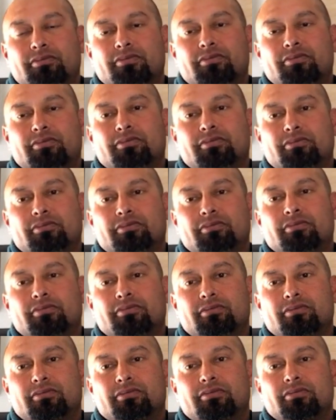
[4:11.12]

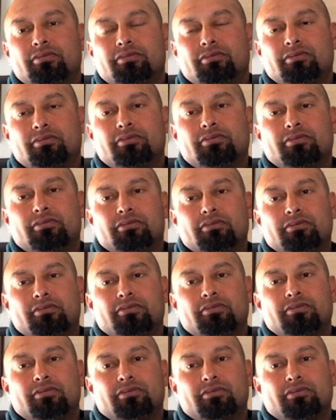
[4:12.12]

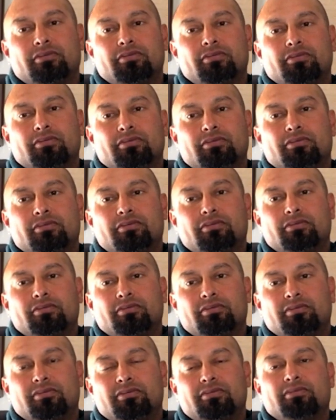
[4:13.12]

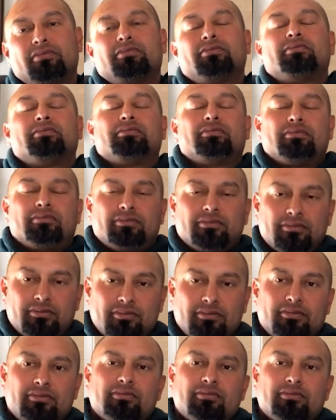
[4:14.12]
No words are spoken by the person on screen.